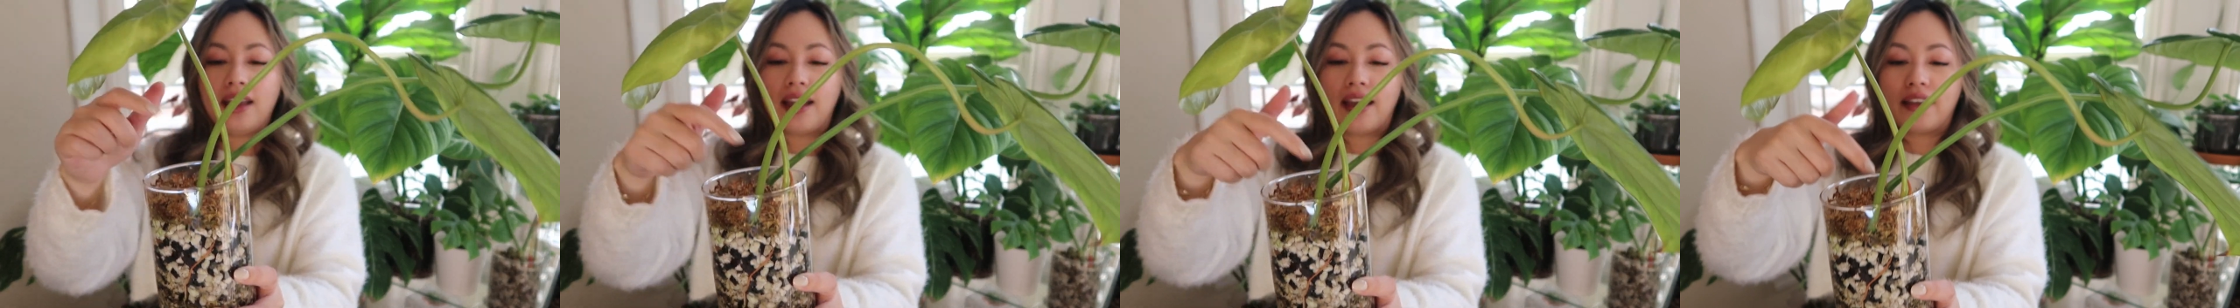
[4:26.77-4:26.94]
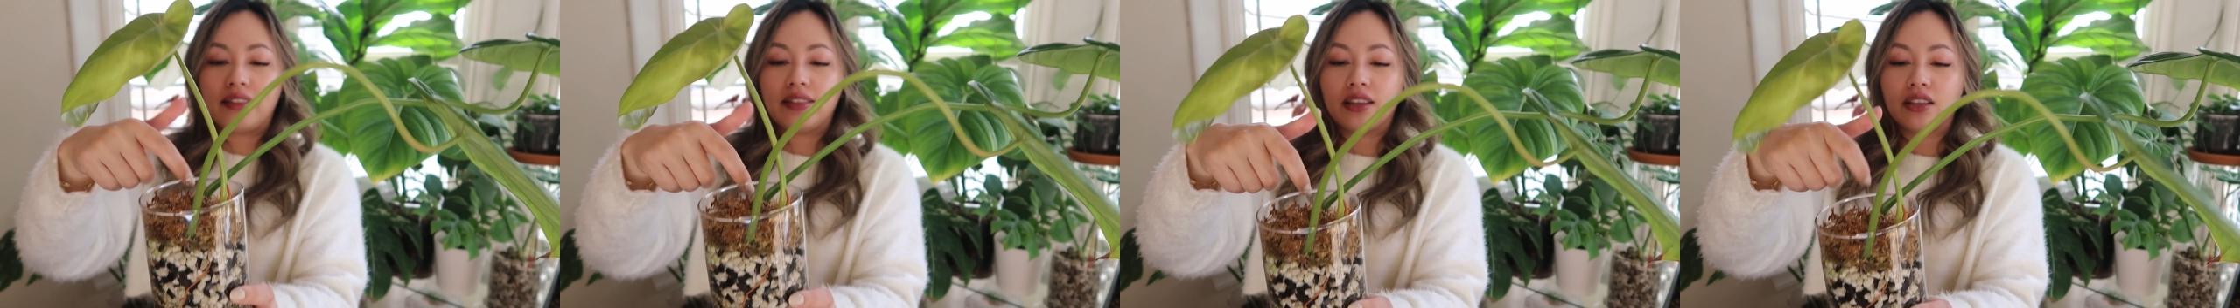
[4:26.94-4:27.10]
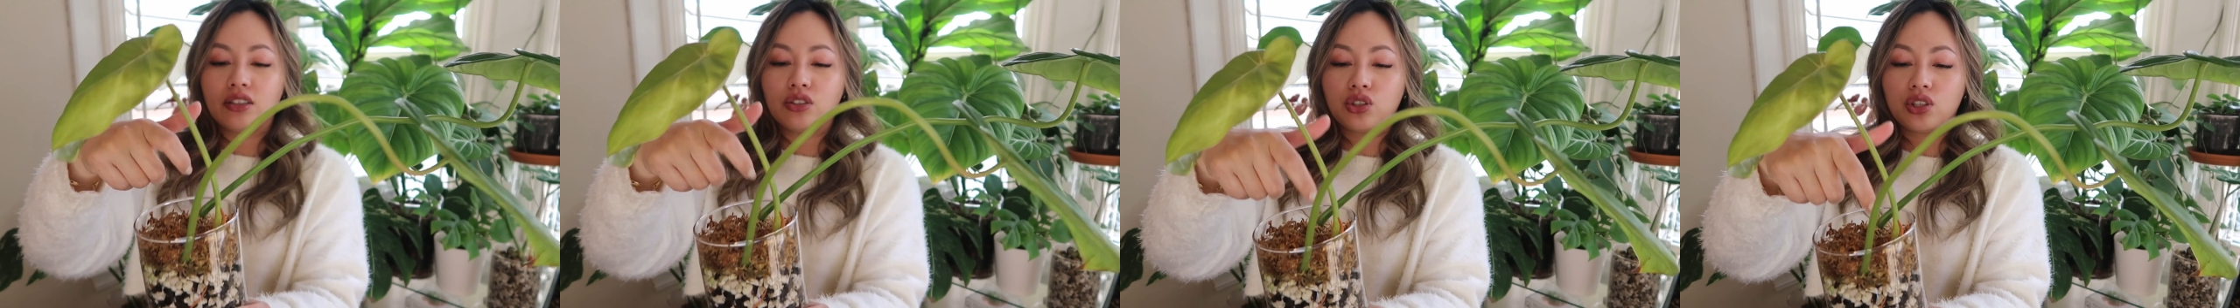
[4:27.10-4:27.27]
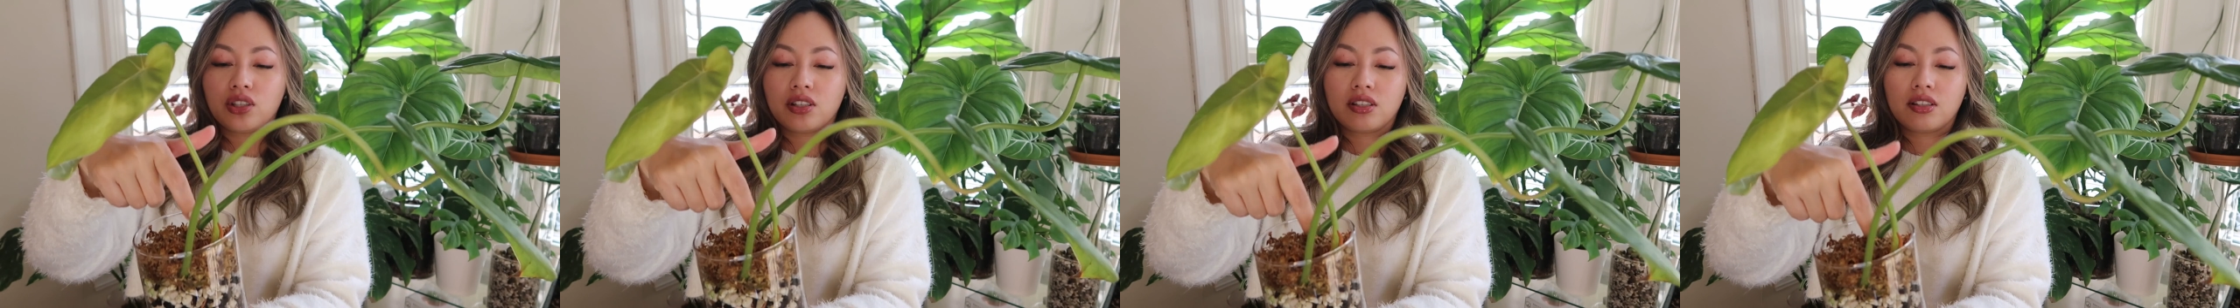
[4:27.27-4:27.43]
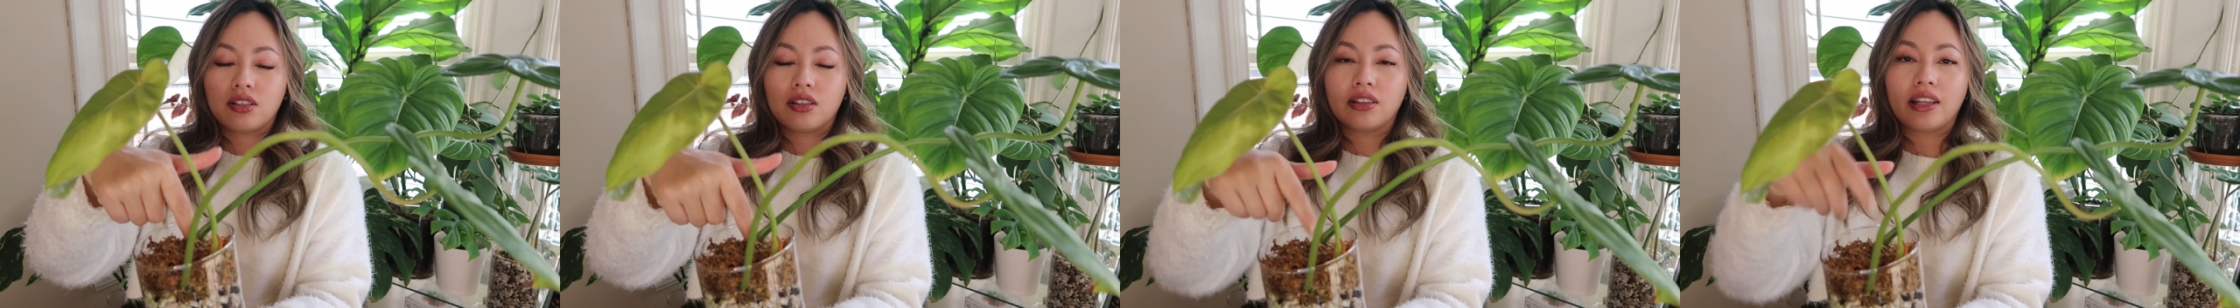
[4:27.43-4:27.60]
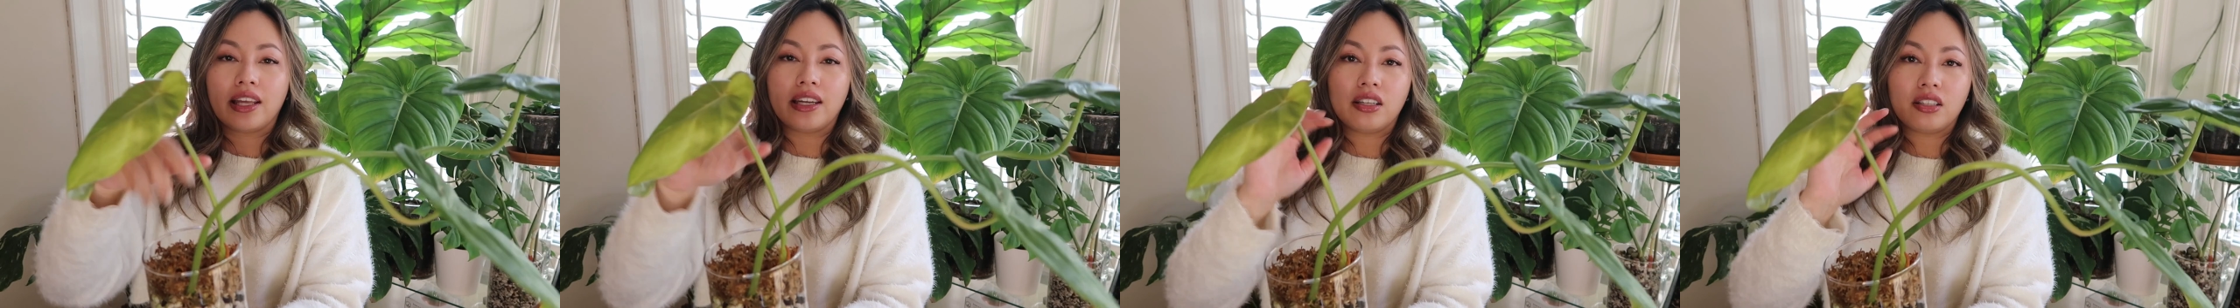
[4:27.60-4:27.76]
and then
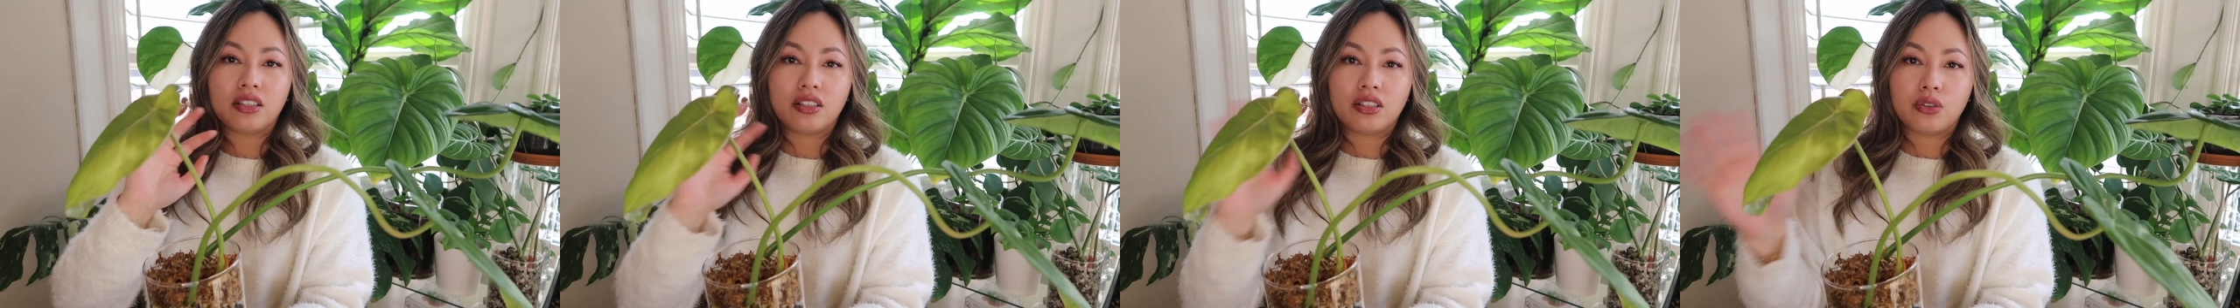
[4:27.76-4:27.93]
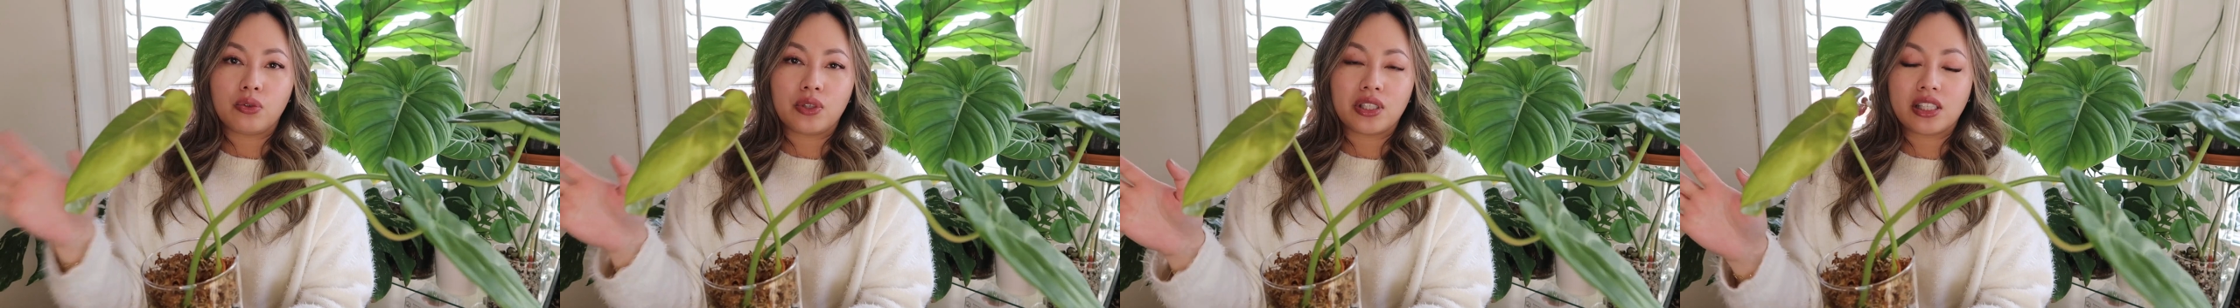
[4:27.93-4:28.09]
just let it do